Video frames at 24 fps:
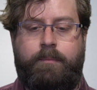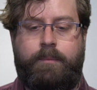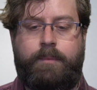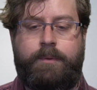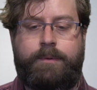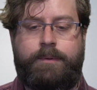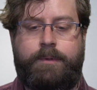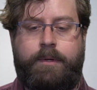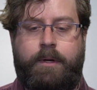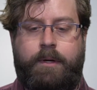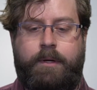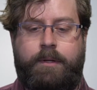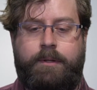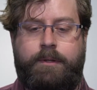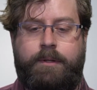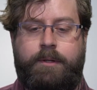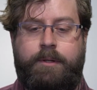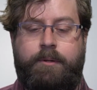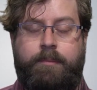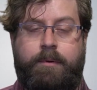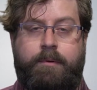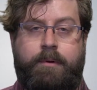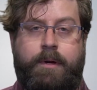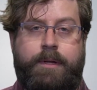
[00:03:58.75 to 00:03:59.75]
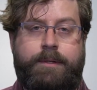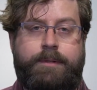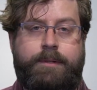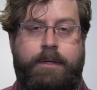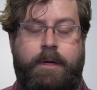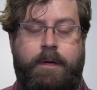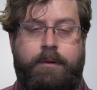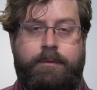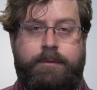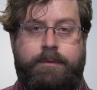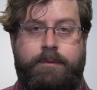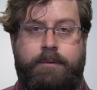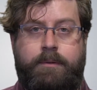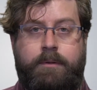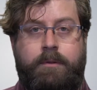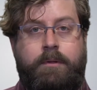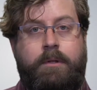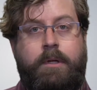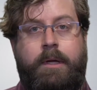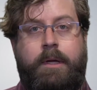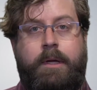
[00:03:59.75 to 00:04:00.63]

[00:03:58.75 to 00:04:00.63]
We started at the Human Rights Council.